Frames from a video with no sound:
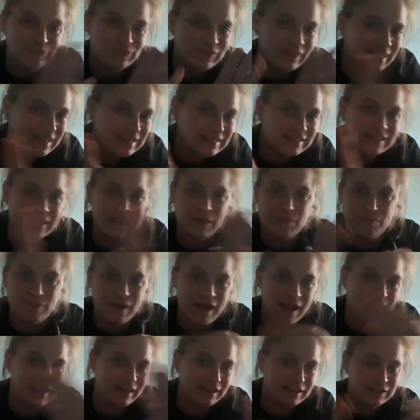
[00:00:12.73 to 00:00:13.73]
Let's get
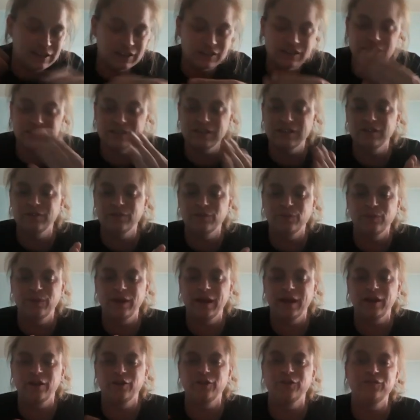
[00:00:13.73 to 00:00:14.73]
back into
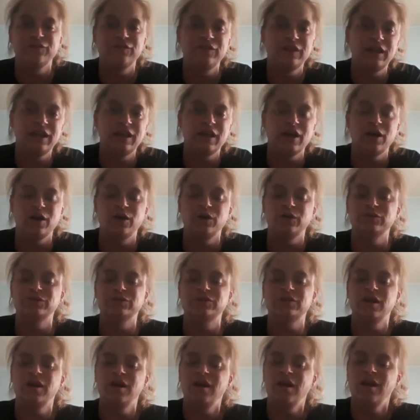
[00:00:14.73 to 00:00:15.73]
regular videos.